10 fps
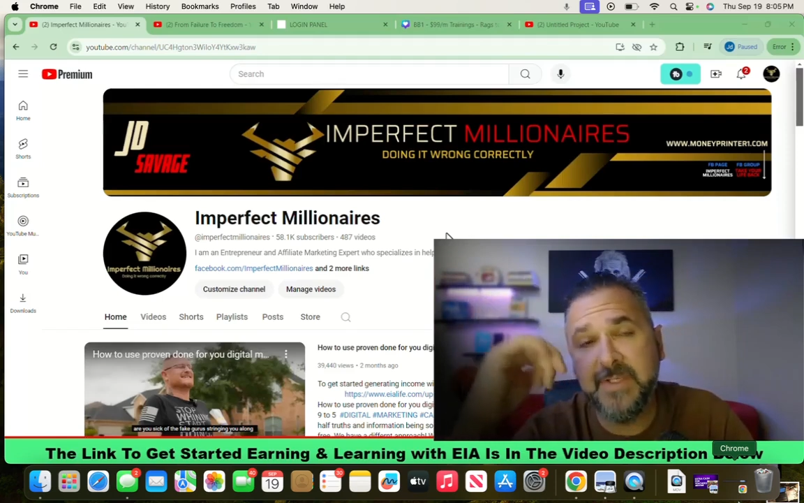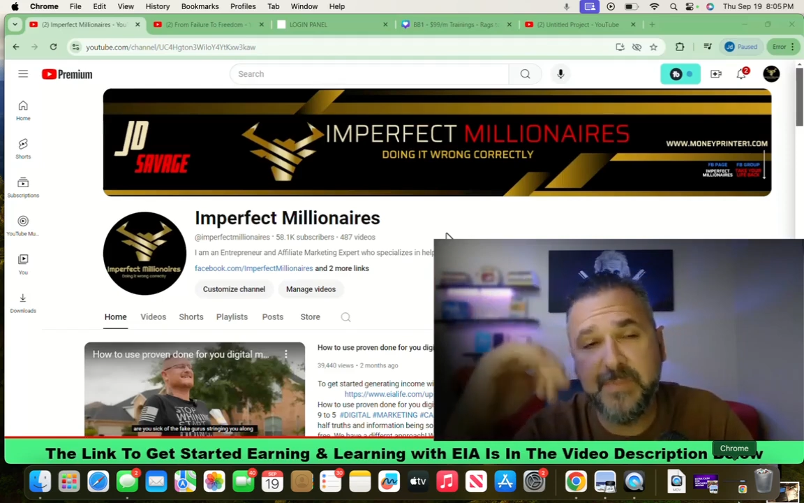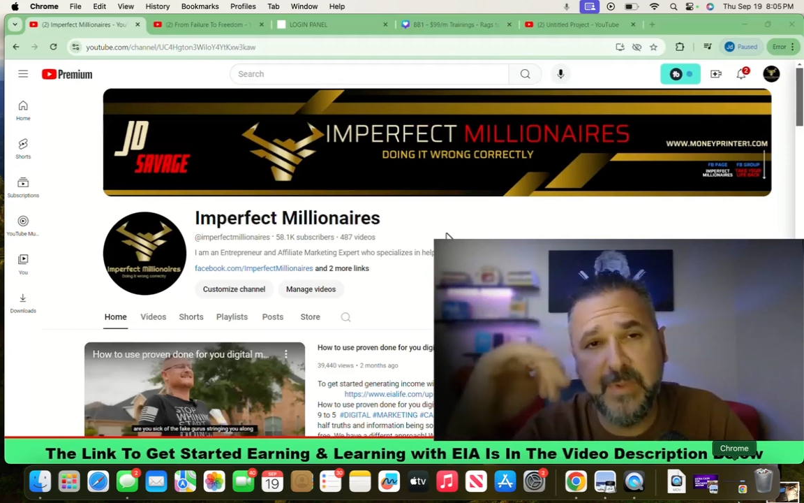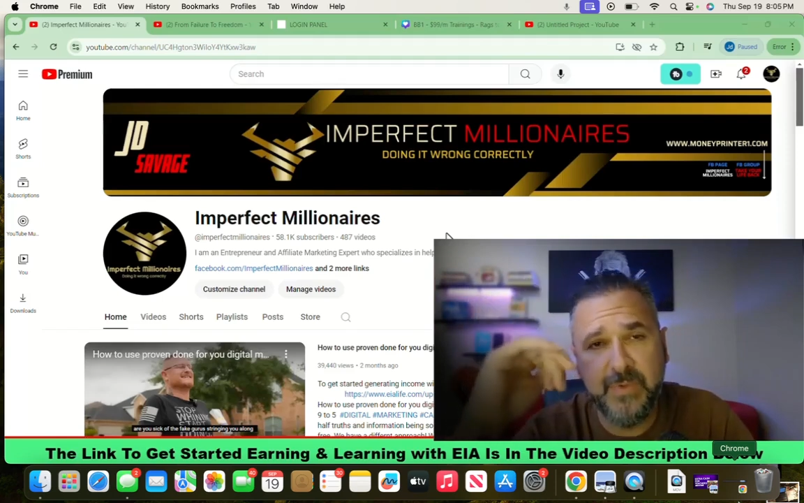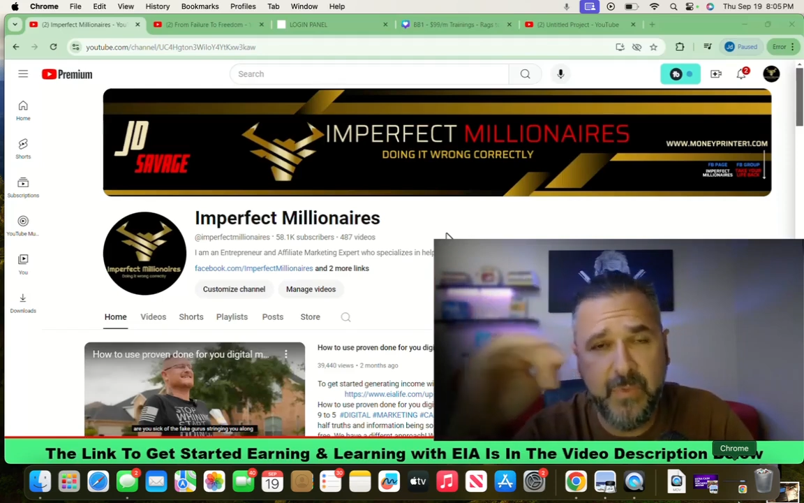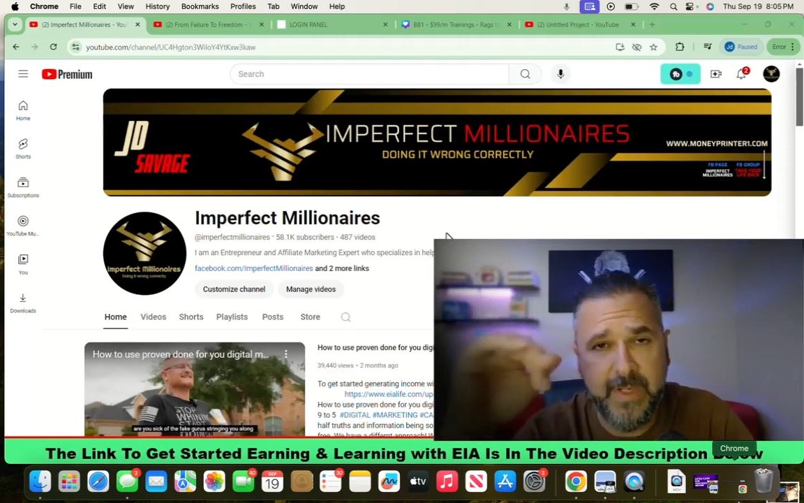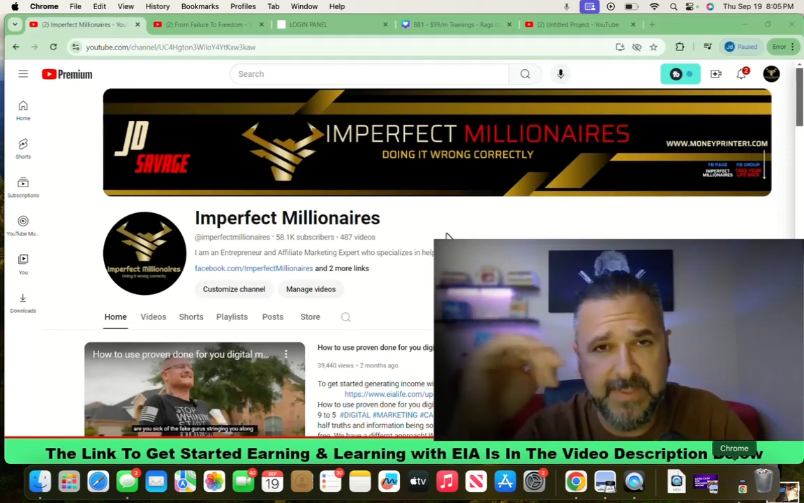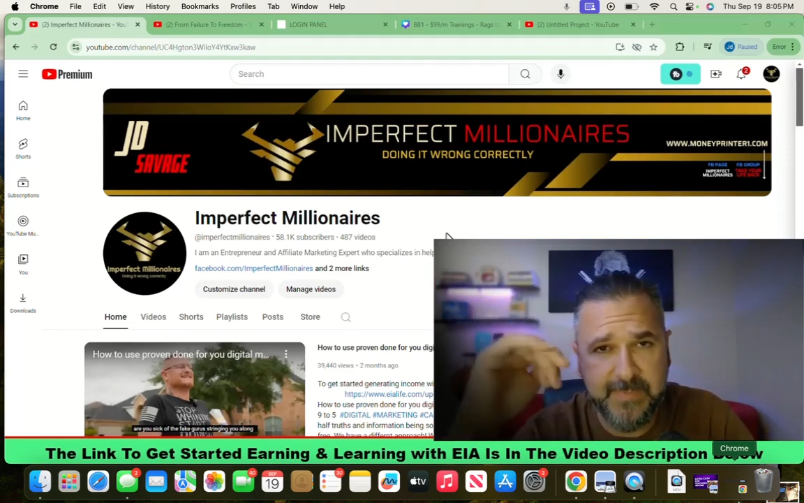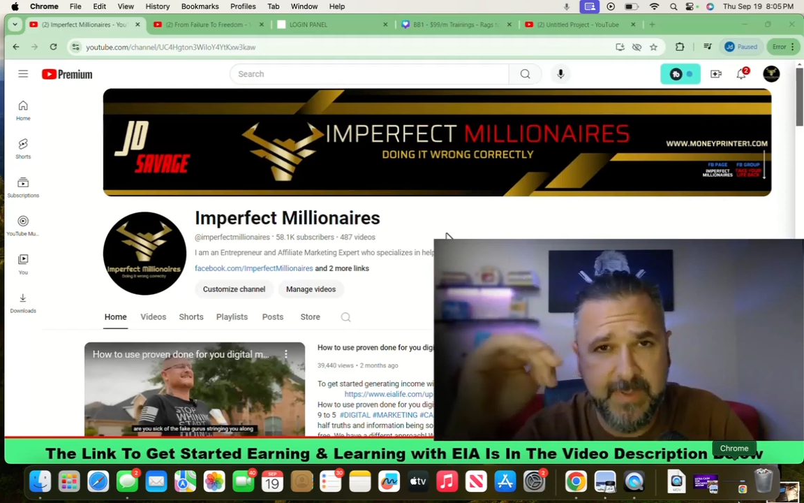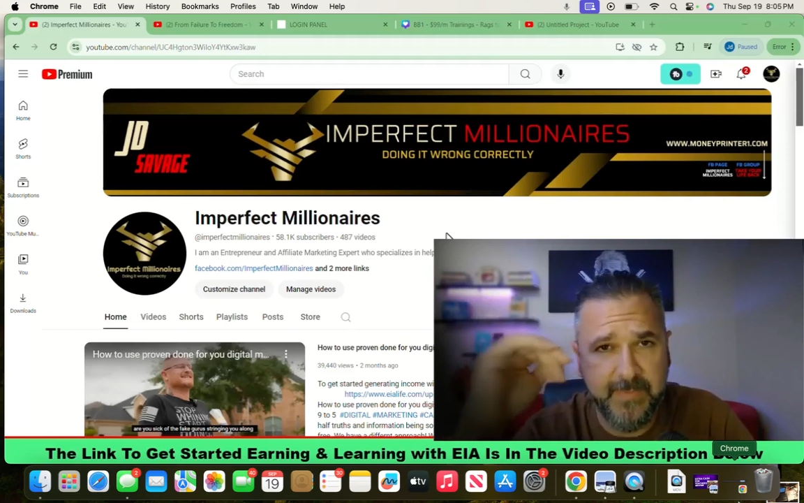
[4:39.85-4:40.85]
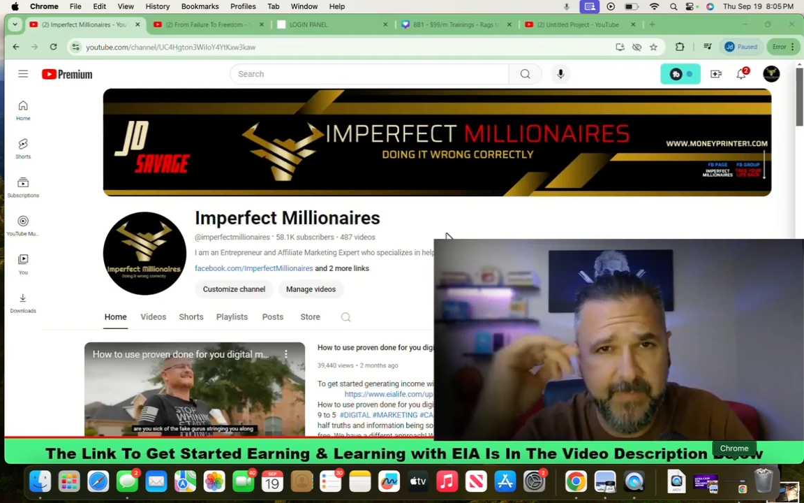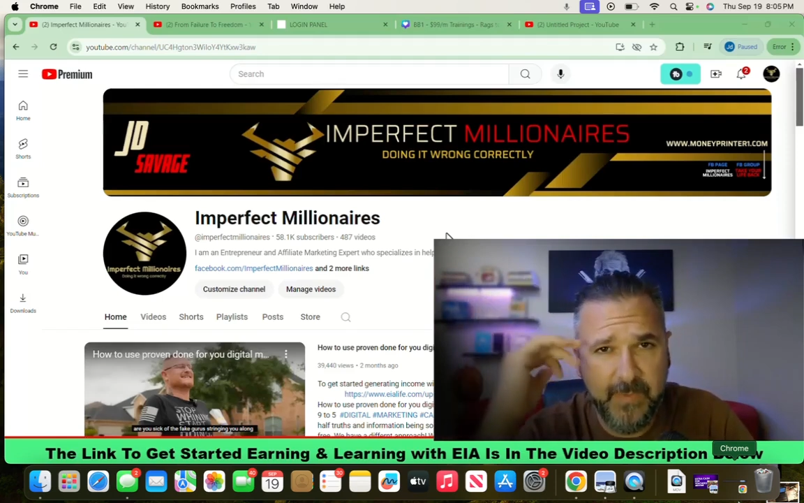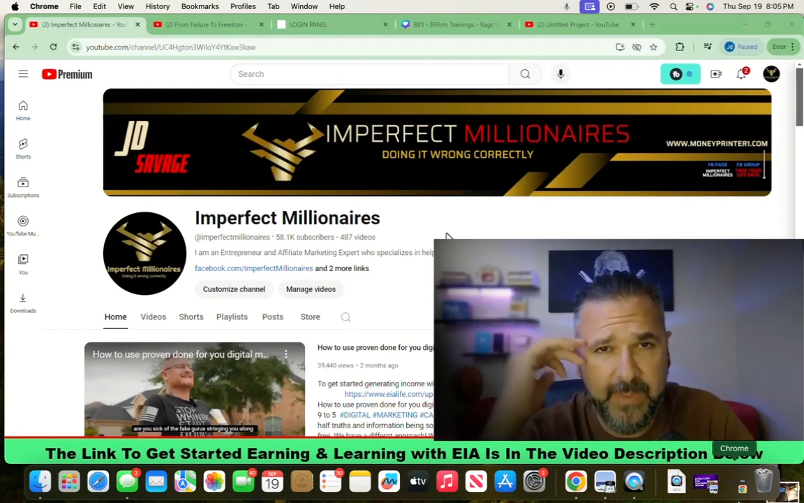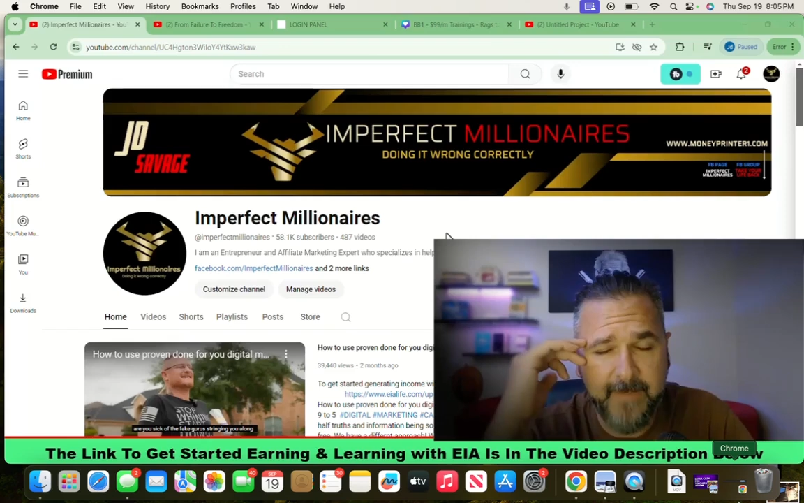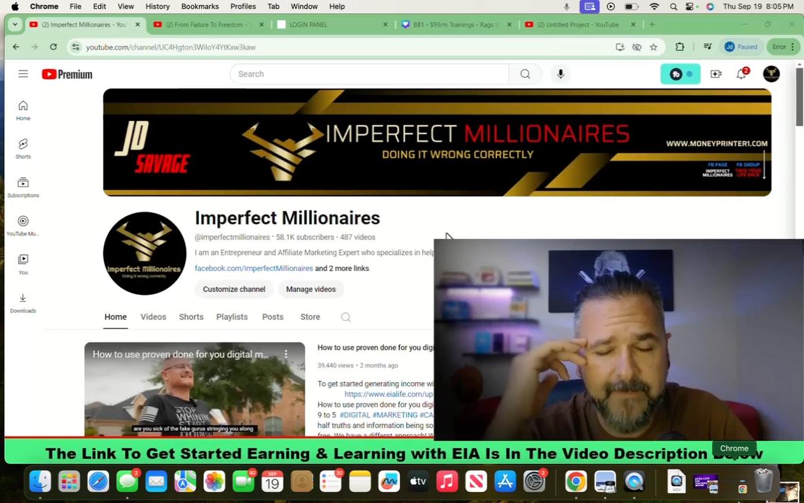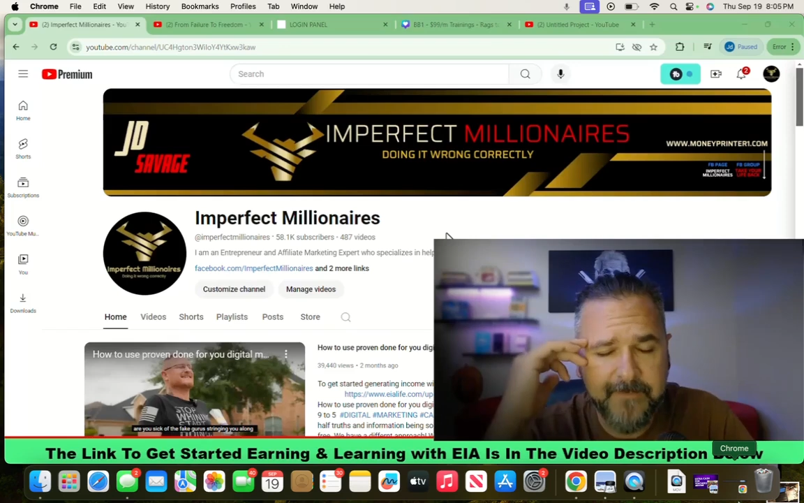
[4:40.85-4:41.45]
is built the way it's built, okay?